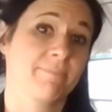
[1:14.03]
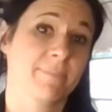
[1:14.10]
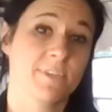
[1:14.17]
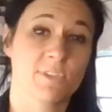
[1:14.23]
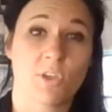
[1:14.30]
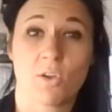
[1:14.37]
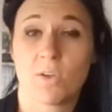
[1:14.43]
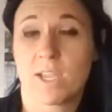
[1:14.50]

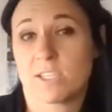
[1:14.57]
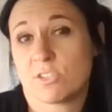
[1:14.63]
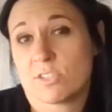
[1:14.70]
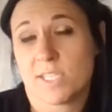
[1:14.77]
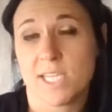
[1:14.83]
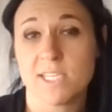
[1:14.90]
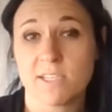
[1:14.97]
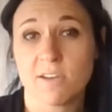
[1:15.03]
So it's
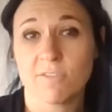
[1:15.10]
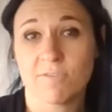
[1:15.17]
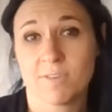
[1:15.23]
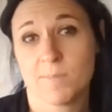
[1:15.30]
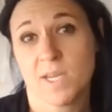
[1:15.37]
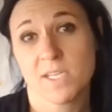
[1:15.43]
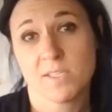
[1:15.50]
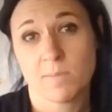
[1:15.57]
just easier
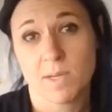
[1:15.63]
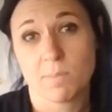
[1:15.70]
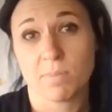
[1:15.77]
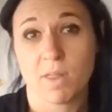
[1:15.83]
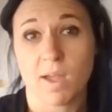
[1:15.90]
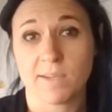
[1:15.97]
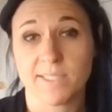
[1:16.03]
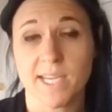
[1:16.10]
for me to be
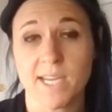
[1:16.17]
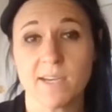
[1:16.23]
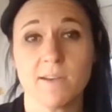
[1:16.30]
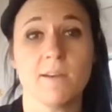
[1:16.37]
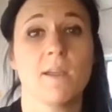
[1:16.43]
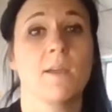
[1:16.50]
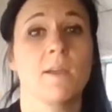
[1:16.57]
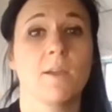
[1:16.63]
plugged in.
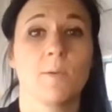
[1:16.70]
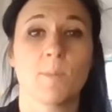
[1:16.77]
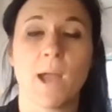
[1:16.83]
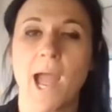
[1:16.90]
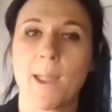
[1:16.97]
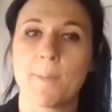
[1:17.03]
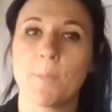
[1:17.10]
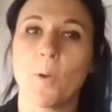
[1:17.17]

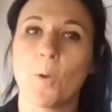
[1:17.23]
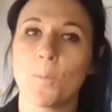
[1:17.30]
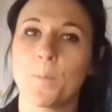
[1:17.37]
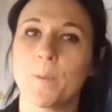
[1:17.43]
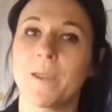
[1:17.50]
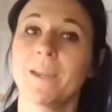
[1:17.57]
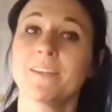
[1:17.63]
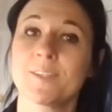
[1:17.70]
But I'm
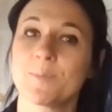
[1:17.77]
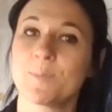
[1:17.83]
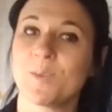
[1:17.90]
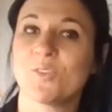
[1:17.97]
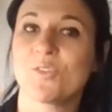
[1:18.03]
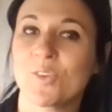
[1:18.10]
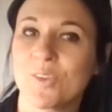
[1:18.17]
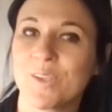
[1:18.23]
hoping to
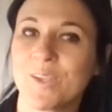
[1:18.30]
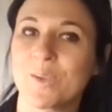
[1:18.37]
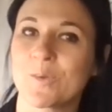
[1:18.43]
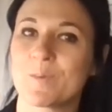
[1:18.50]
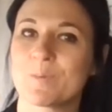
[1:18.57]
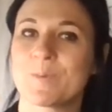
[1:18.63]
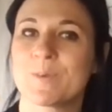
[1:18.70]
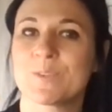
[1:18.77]
be fully
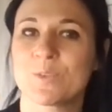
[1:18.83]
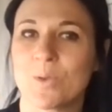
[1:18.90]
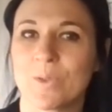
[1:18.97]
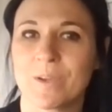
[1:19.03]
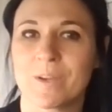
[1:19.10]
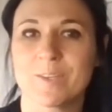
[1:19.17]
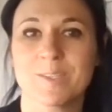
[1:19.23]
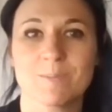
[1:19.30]
equipped with
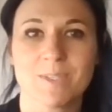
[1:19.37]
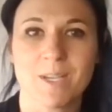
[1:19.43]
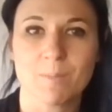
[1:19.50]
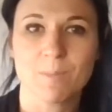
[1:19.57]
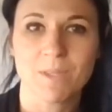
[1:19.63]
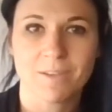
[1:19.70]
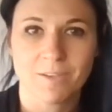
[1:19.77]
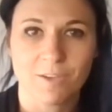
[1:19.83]
solar
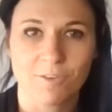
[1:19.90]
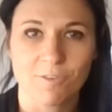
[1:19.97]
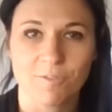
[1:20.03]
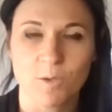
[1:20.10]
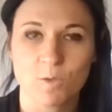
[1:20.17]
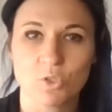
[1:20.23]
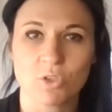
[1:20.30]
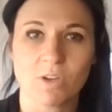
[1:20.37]
sometime in the near
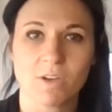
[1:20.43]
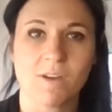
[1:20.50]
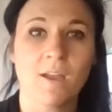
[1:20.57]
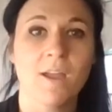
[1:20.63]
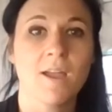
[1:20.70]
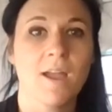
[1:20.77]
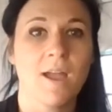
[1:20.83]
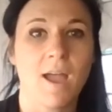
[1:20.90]
future.
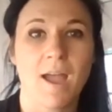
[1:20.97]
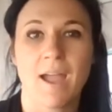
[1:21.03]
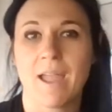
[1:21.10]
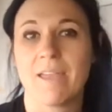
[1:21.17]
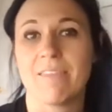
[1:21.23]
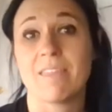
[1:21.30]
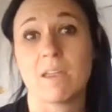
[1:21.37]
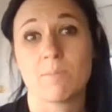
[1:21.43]

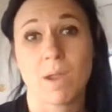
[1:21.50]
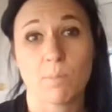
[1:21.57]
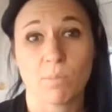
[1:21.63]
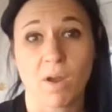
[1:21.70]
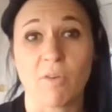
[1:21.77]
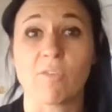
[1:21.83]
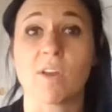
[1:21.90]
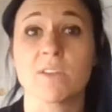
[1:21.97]
And then my
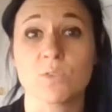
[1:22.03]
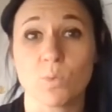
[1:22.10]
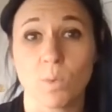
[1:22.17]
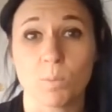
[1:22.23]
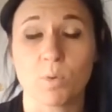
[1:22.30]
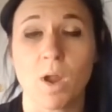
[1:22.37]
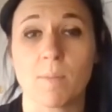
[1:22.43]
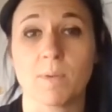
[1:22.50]
preference
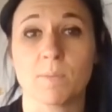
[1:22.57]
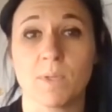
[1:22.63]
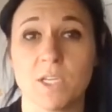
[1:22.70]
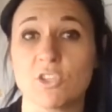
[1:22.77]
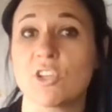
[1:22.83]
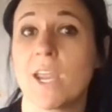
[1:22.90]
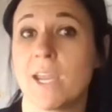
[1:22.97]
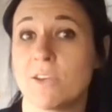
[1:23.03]
will
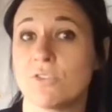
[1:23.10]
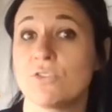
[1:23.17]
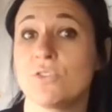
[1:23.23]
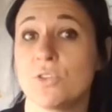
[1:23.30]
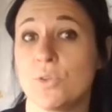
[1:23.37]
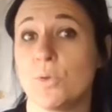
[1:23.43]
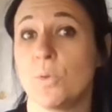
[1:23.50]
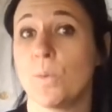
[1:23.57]
probably change
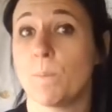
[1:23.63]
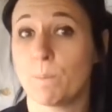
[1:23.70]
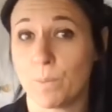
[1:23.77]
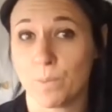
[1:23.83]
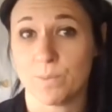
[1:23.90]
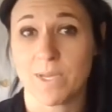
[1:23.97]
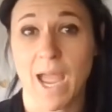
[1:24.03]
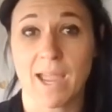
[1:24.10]
to
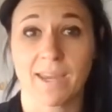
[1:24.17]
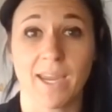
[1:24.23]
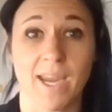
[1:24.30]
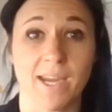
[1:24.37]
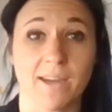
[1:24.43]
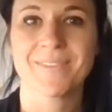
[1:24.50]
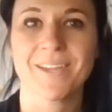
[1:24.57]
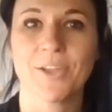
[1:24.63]

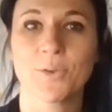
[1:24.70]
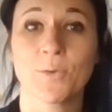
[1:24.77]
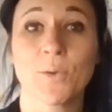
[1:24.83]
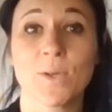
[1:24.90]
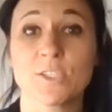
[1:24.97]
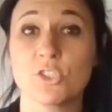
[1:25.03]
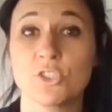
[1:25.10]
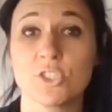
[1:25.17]
boondocking.
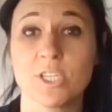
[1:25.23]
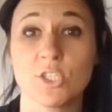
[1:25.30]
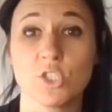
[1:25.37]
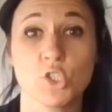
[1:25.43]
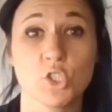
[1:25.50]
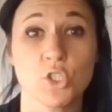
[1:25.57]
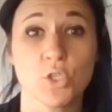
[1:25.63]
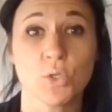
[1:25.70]

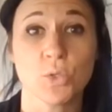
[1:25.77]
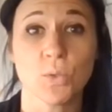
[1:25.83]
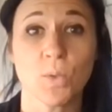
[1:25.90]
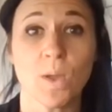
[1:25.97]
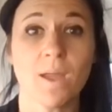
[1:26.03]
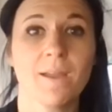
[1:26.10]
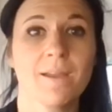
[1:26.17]
Question two,